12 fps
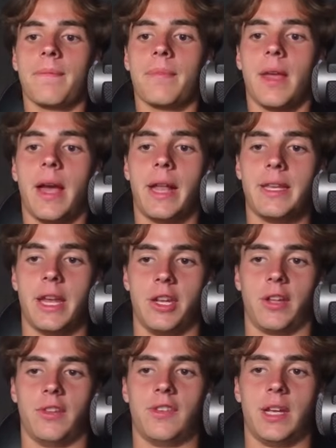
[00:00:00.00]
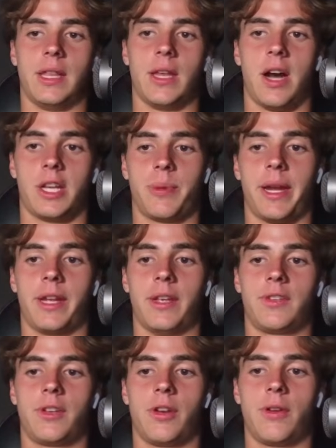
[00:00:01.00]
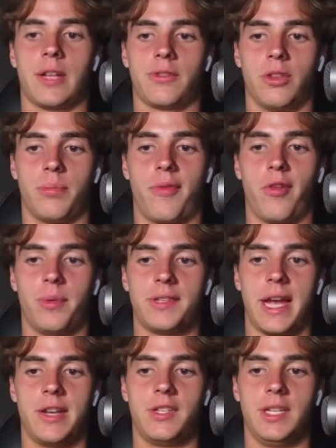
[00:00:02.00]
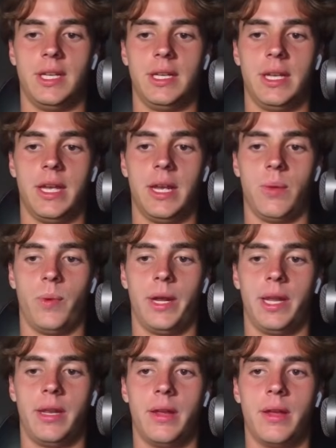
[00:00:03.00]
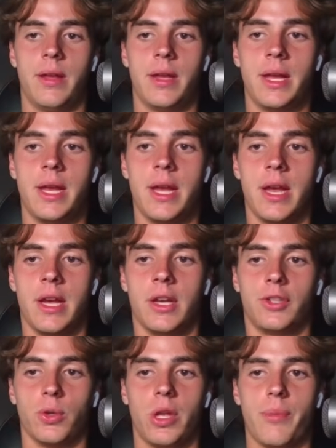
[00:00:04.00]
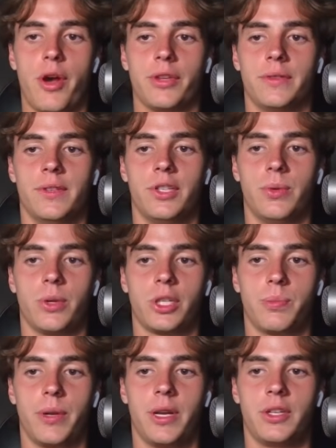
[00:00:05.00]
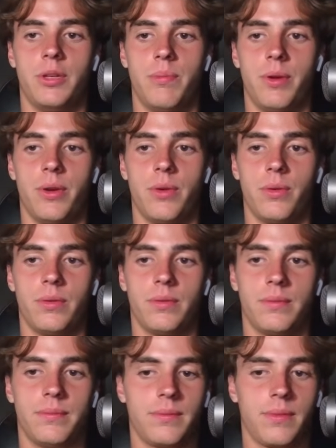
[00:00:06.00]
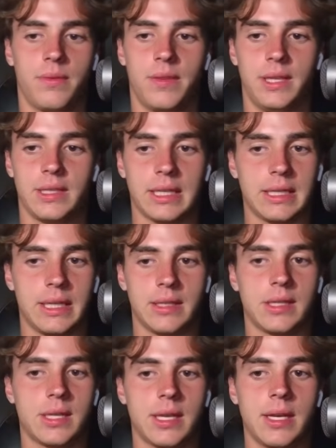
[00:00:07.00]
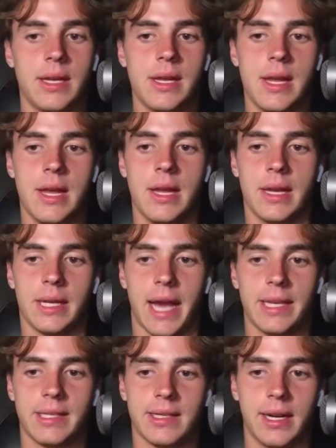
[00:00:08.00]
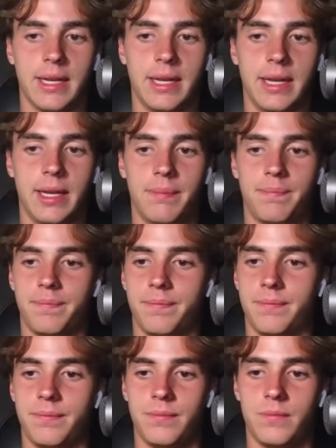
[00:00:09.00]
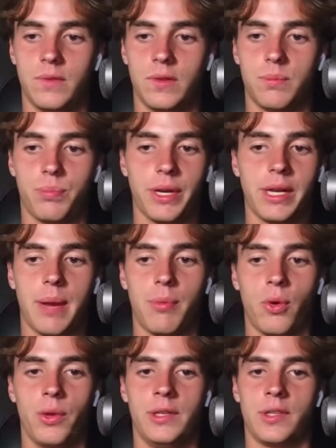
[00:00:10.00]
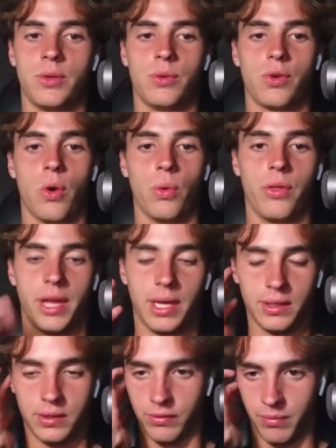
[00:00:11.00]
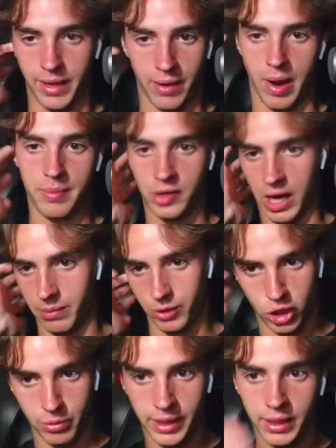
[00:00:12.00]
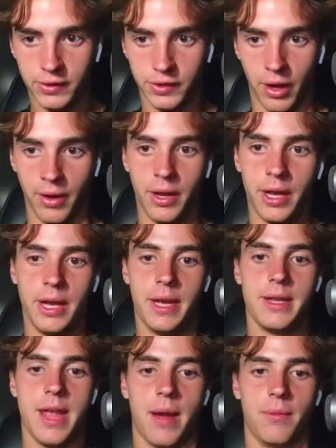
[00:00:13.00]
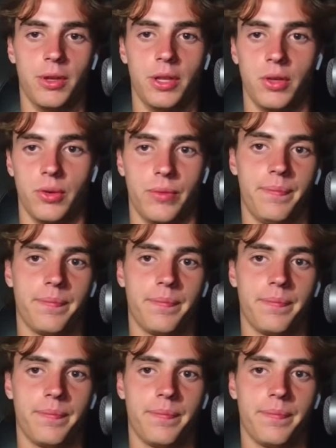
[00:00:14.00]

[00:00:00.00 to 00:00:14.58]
And yeah, you can see the icebreakers. Congrats on the performance agency year win. Saw the immersive digital experience you built. Things like this. Case study. Bringing up all these cool things from their website, I'm assuming. So yeah, really good.